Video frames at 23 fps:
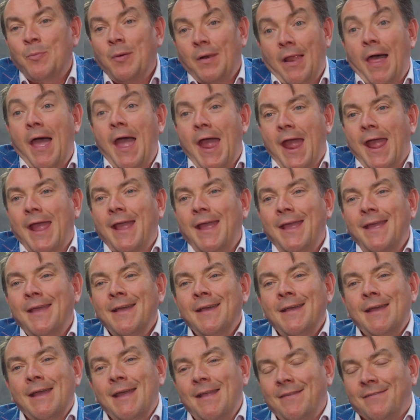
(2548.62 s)
play
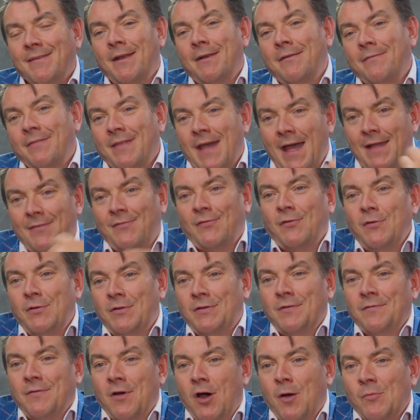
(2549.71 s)
is kind of that
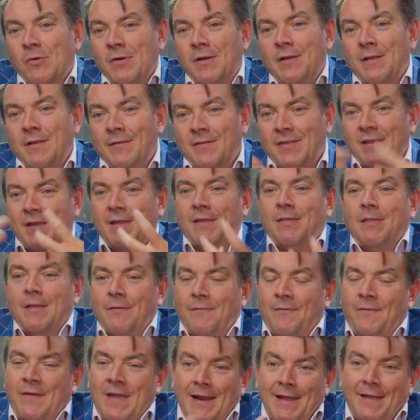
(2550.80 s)
suit of armor, and it's the
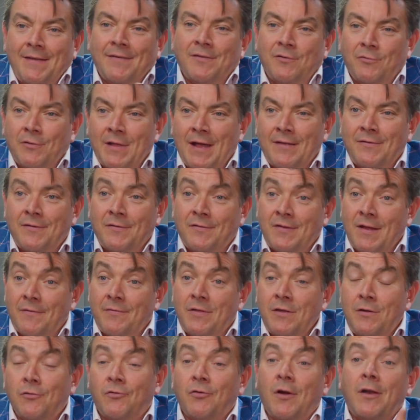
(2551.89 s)
feelings and all that sort of stuff
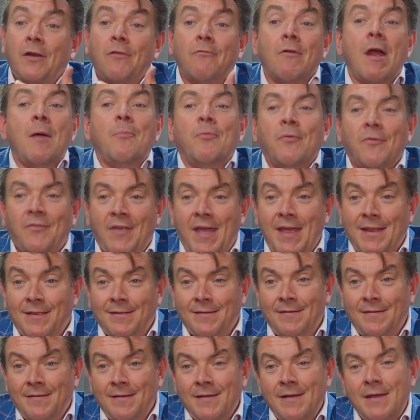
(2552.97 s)
that you're trying to
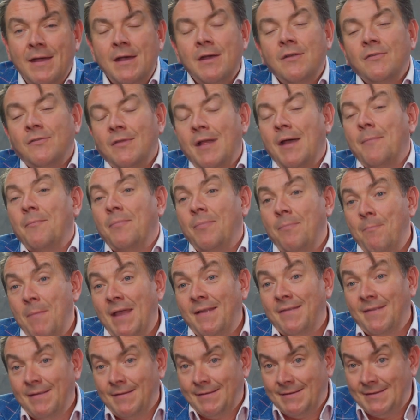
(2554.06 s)
represent. So that
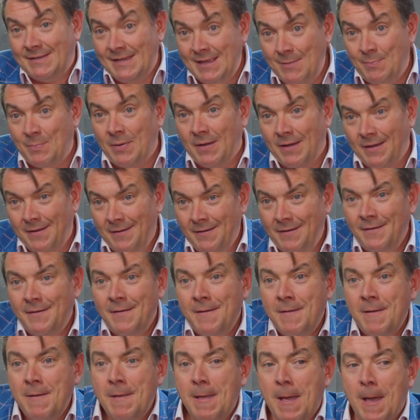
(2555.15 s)
makes it deeper.
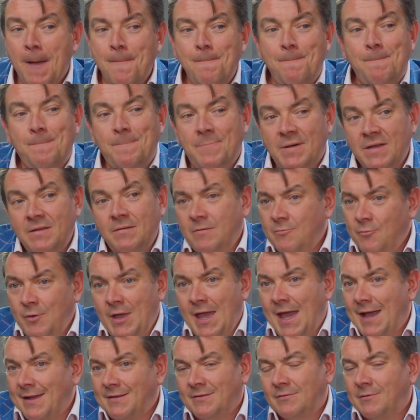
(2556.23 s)
But
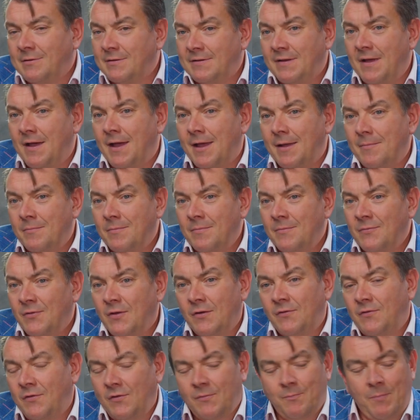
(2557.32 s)
we act all the time.
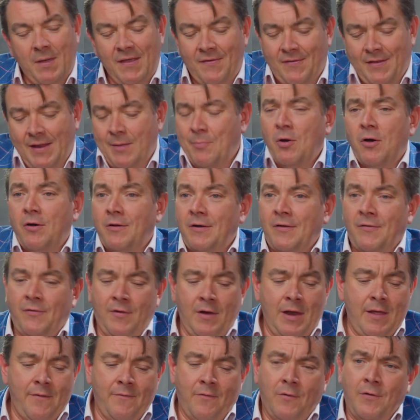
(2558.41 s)
So it's just basically put on a
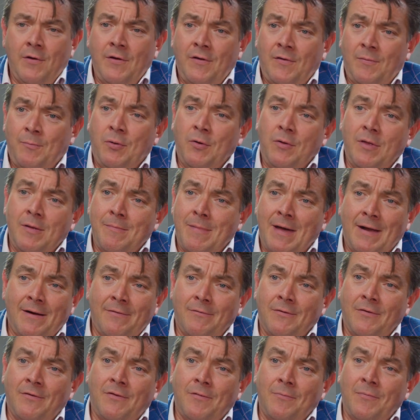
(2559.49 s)
silly voice, put the
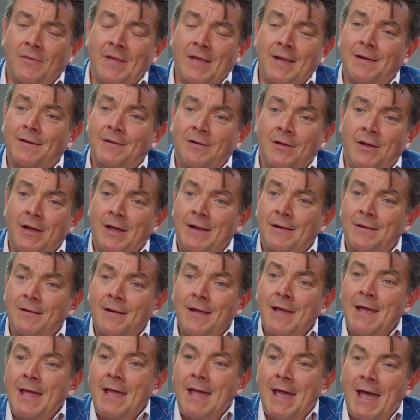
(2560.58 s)
mannerisms in,
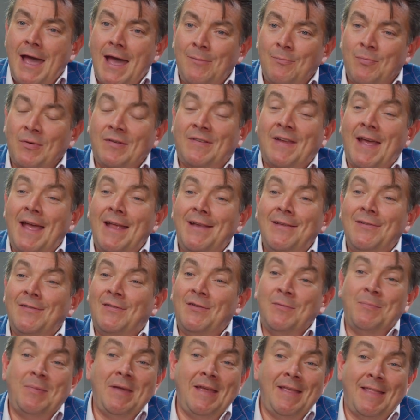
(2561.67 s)
and pretend
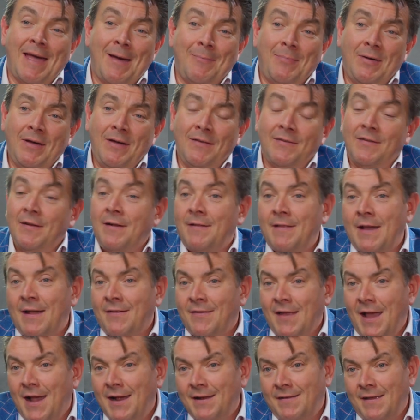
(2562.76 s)
to be that person, and
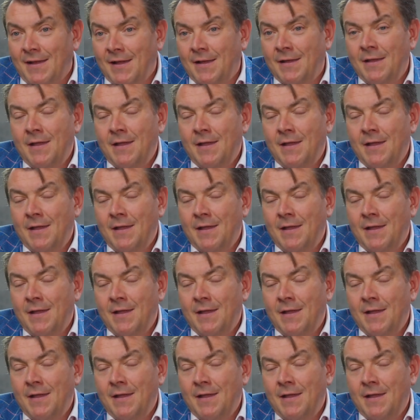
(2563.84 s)
that's acting.